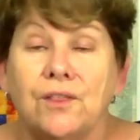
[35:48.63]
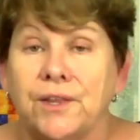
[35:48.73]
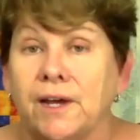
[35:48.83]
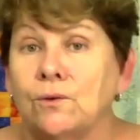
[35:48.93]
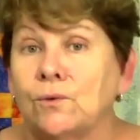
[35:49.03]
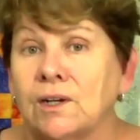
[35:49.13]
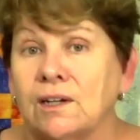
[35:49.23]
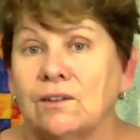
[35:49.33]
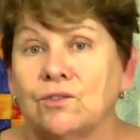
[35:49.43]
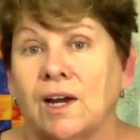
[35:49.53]
Then when
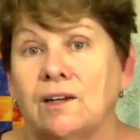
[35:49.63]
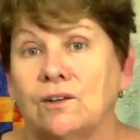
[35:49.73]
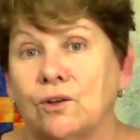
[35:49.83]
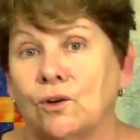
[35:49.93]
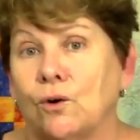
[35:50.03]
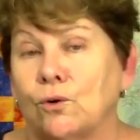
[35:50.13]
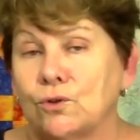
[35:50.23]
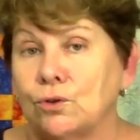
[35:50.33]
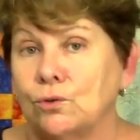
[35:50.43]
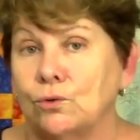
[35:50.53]
I decided to go
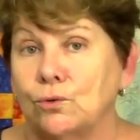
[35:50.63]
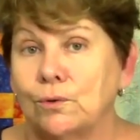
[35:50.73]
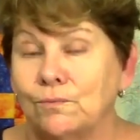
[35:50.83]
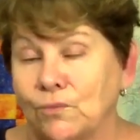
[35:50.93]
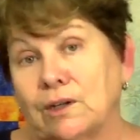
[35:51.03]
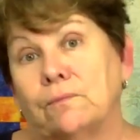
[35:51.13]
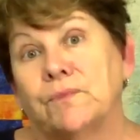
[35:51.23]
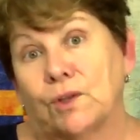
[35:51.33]
to, well,